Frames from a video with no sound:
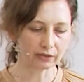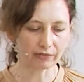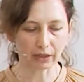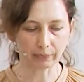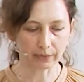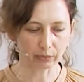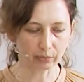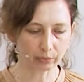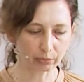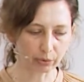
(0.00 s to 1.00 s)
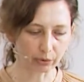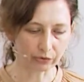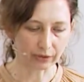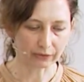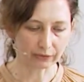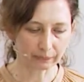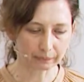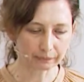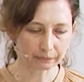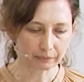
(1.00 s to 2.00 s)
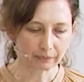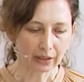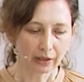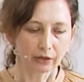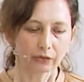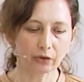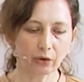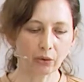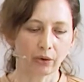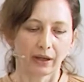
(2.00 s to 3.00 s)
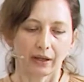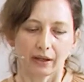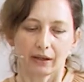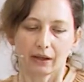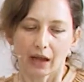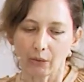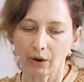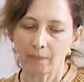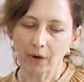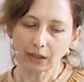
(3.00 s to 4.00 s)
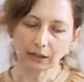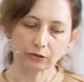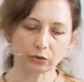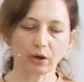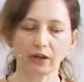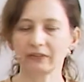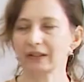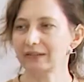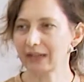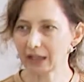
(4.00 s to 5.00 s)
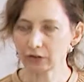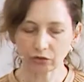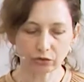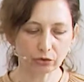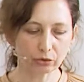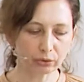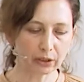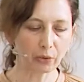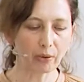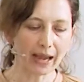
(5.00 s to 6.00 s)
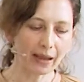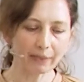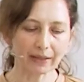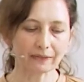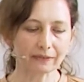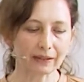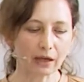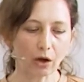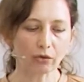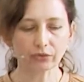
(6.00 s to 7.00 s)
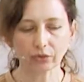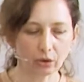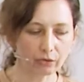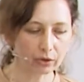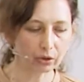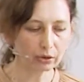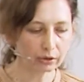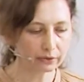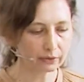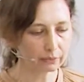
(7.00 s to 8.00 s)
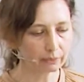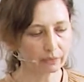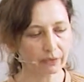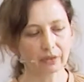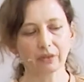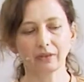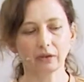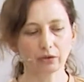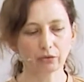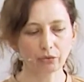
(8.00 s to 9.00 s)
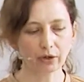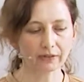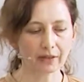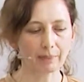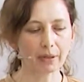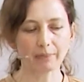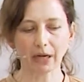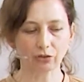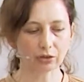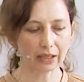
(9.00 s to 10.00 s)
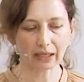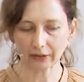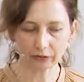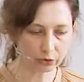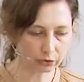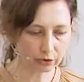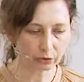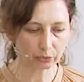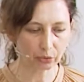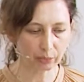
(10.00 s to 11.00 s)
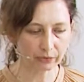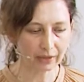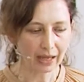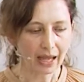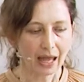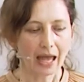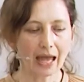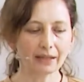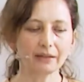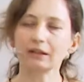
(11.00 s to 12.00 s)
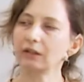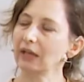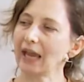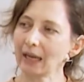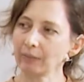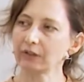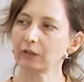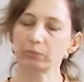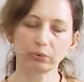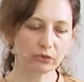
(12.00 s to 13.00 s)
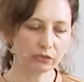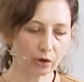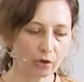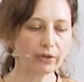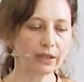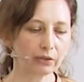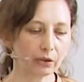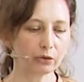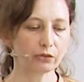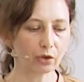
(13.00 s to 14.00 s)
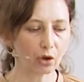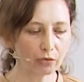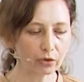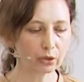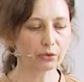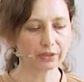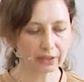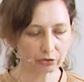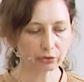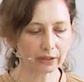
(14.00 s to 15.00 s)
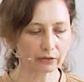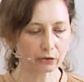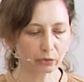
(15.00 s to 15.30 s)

development process. So our model draws attention to requirements that are often overlooked, for example, marginalized user groups, and it aims at preserving those overlooked interests